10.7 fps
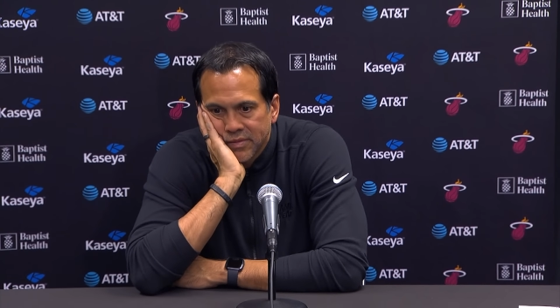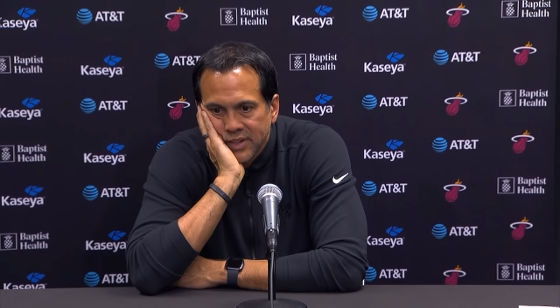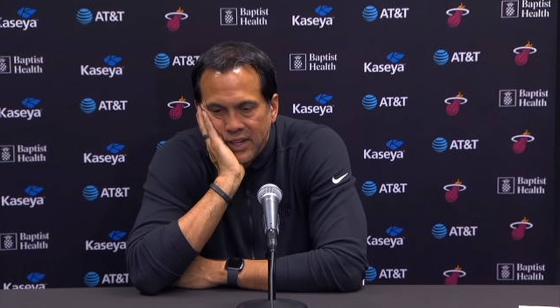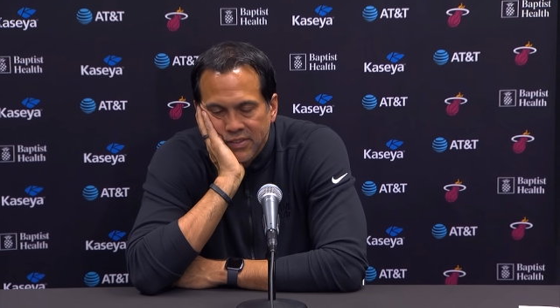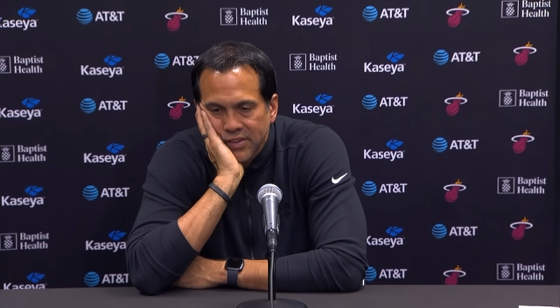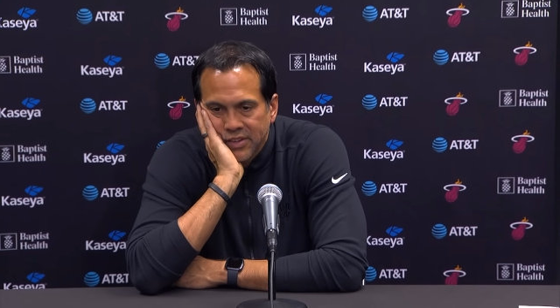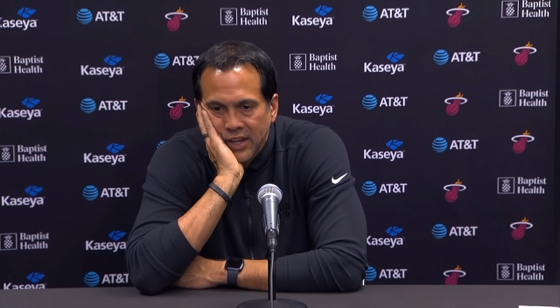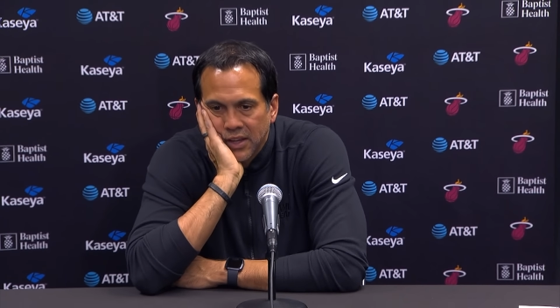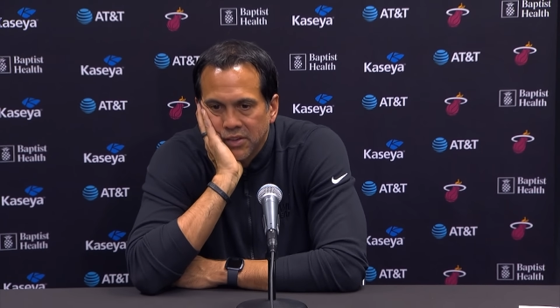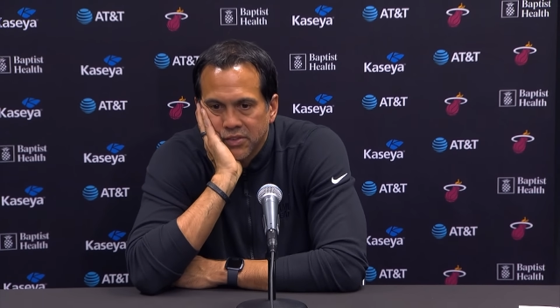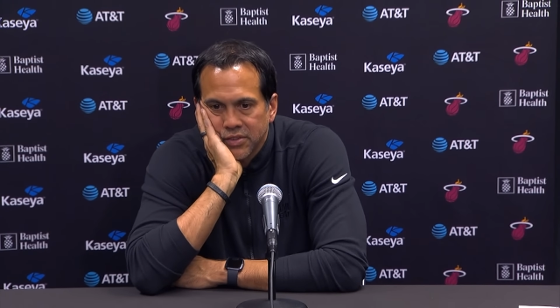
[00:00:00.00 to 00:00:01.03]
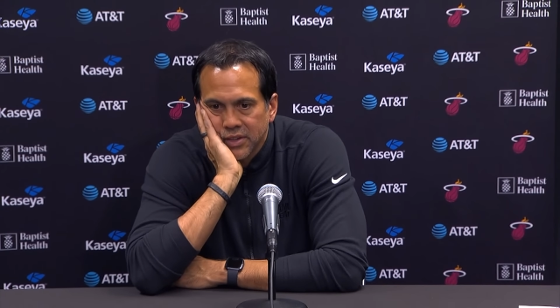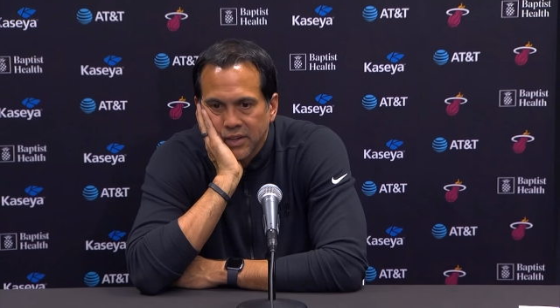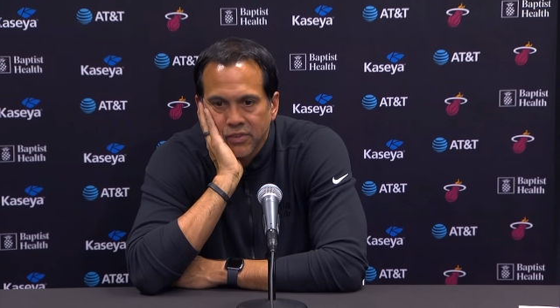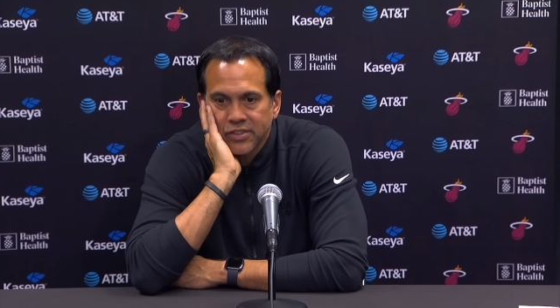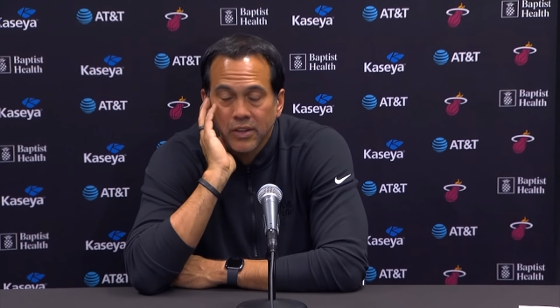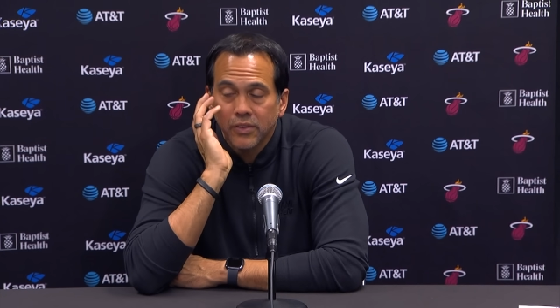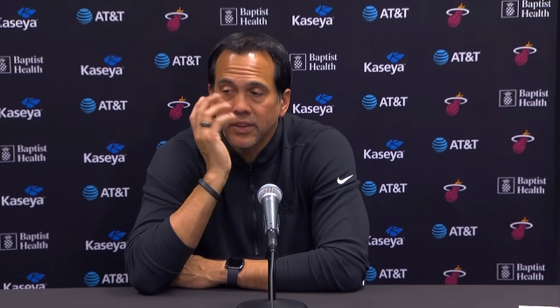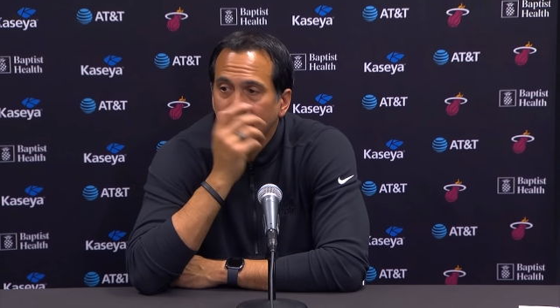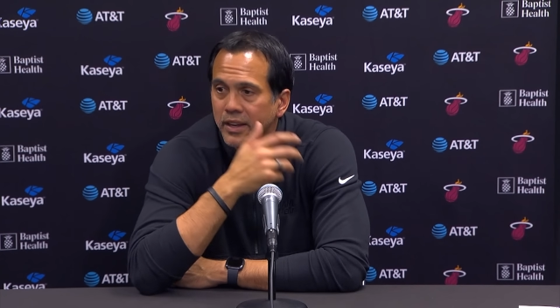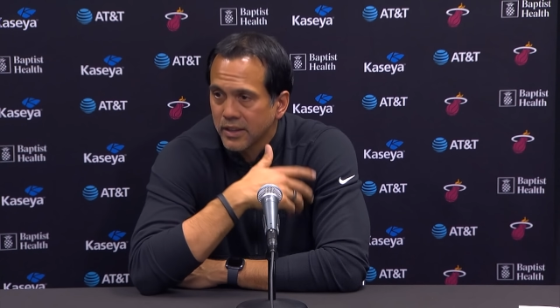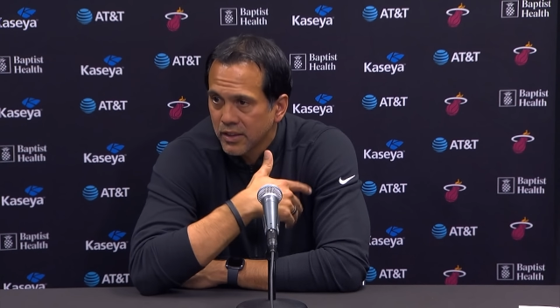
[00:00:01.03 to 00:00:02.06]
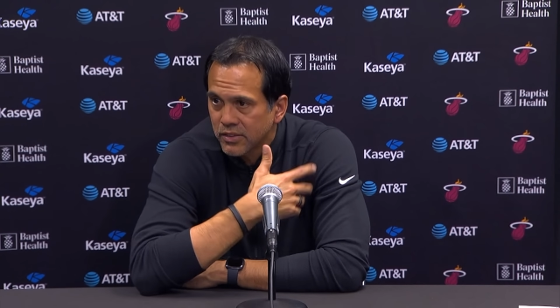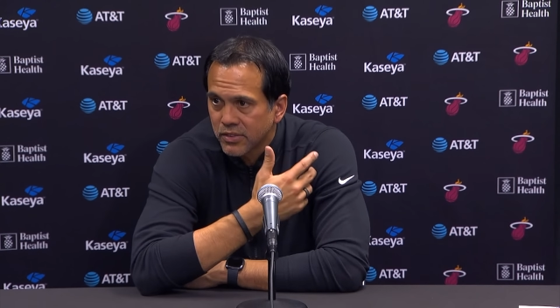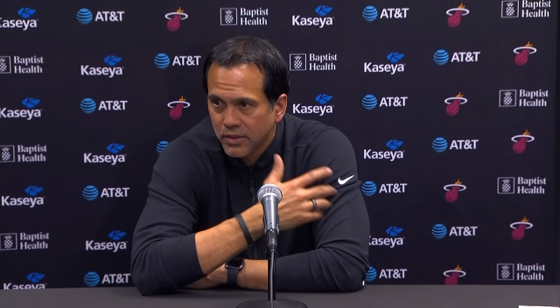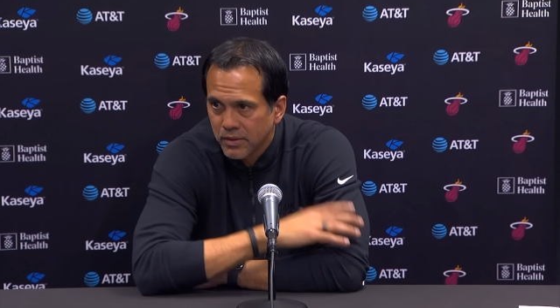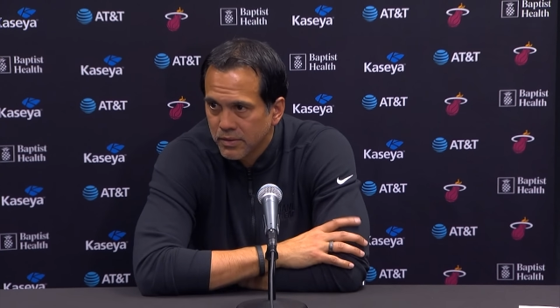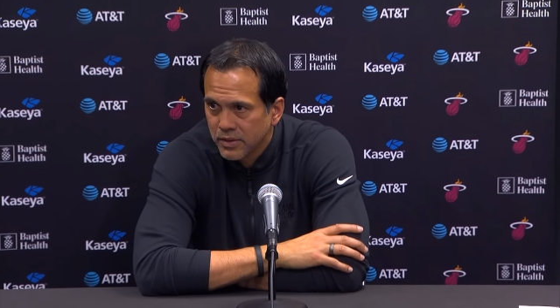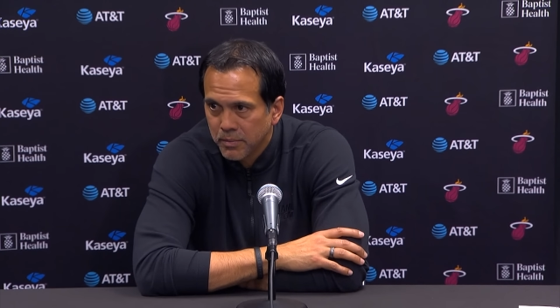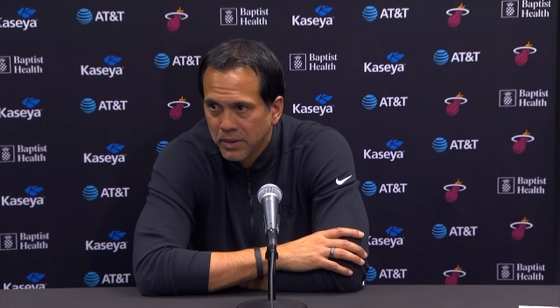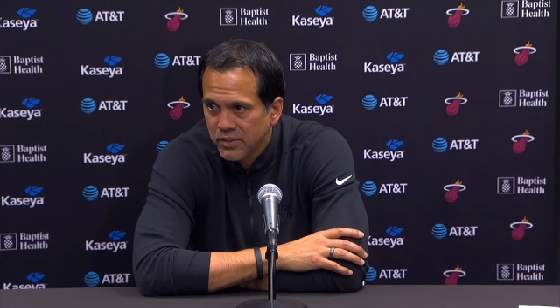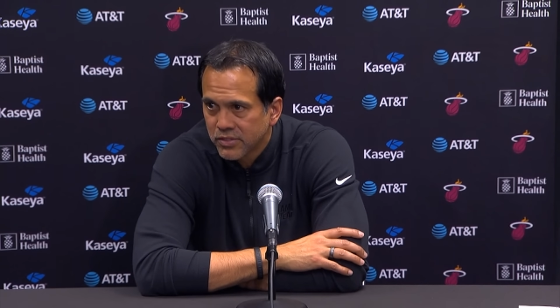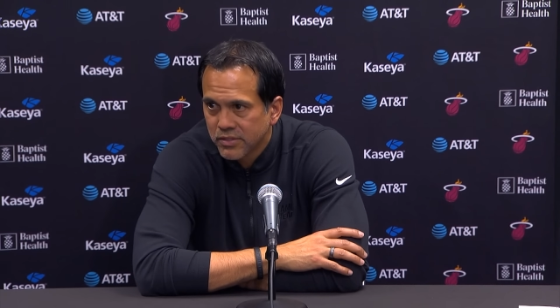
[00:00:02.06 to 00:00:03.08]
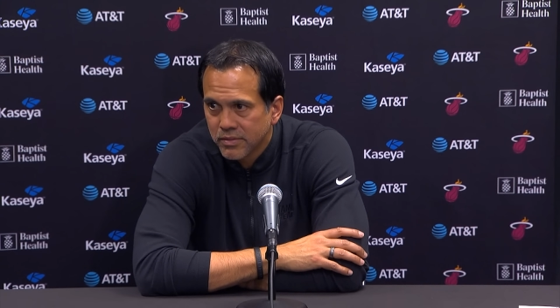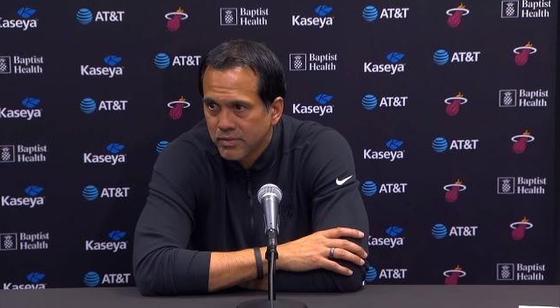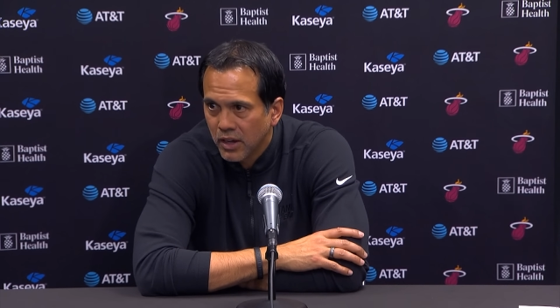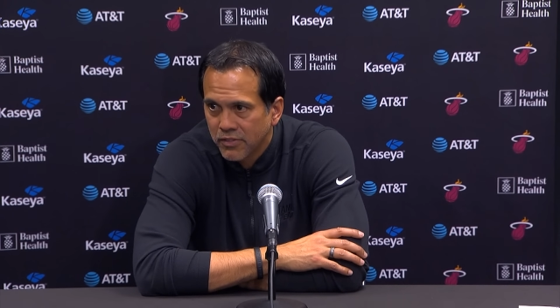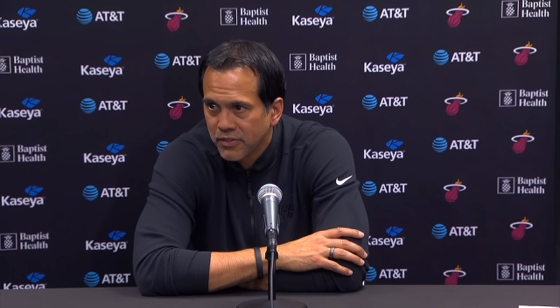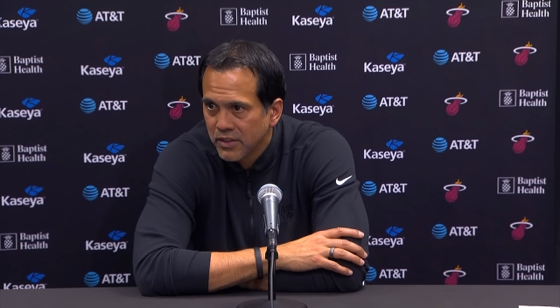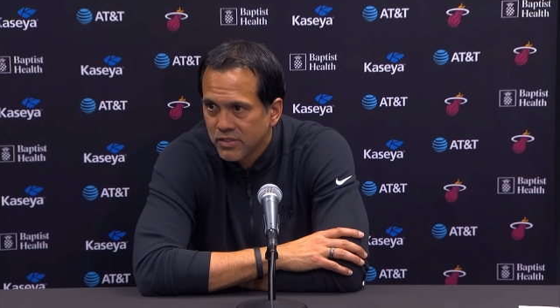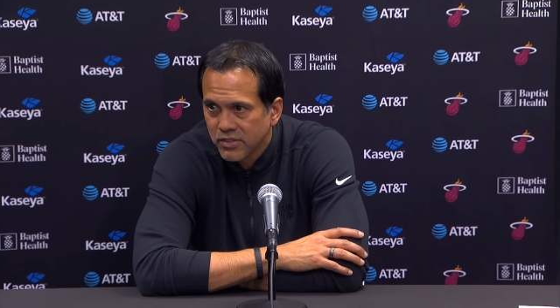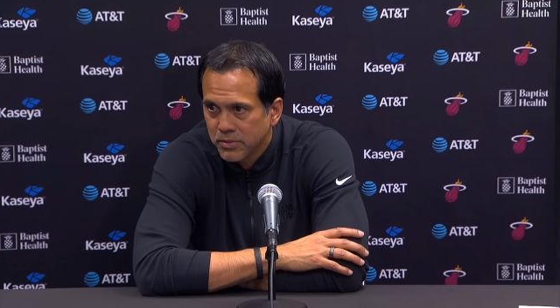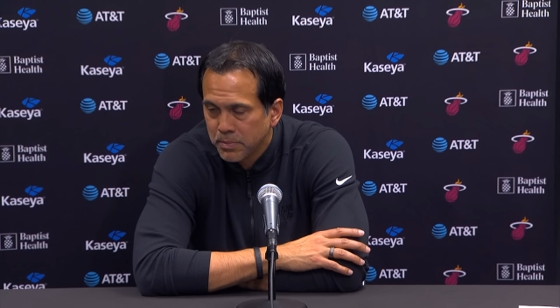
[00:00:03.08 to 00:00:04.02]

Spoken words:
takes the challenge every single night against the best offenses,